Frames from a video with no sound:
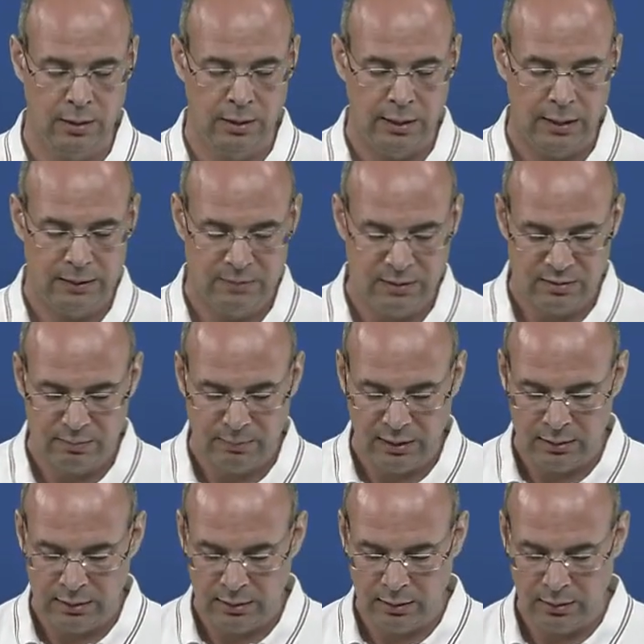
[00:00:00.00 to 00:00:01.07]
And this
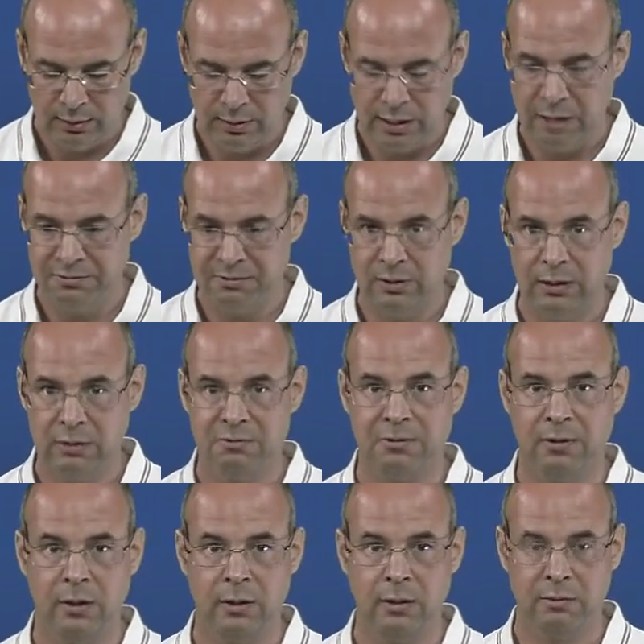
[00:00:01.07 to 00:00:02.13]
meaning you have to
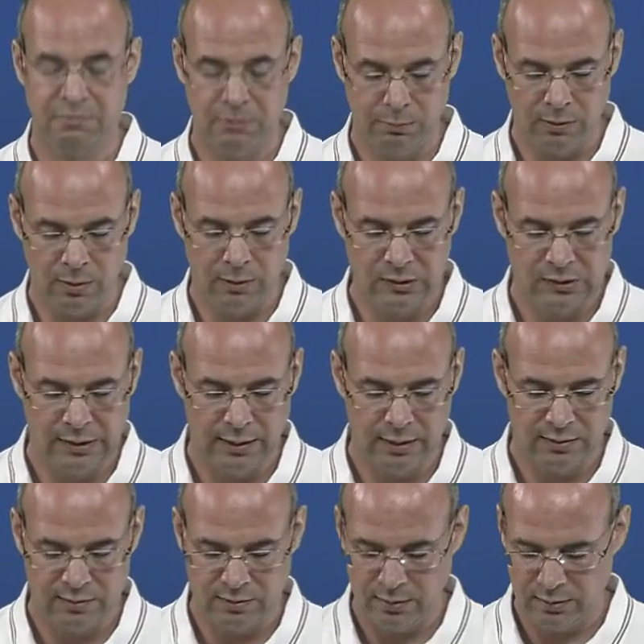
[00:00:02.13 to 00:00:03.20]
infer from
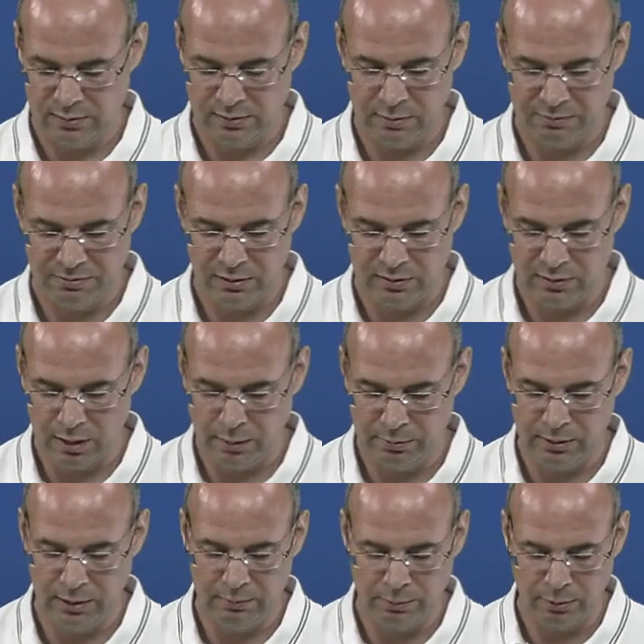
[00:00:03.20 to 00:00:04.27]
context. So for example
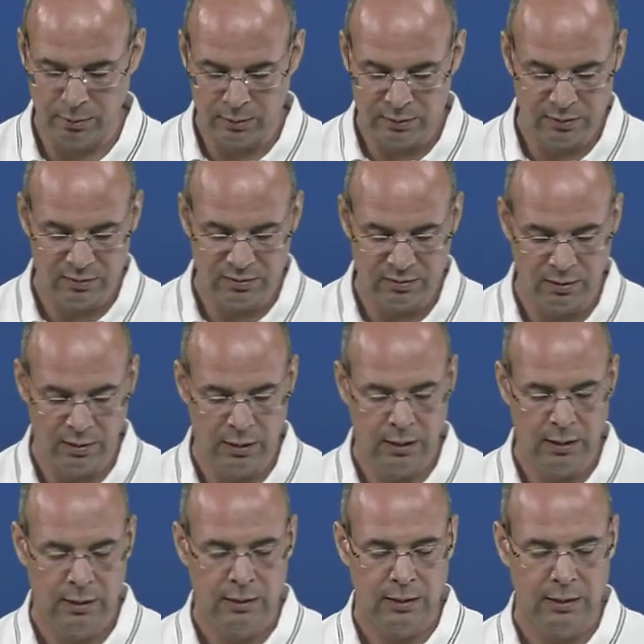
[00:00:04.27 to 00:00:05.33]
in Plautus,
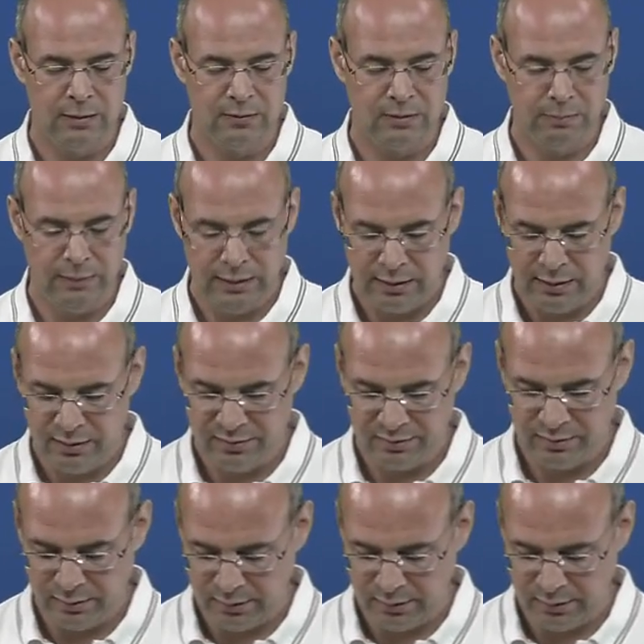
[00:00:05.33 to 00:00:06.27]
in the Miles,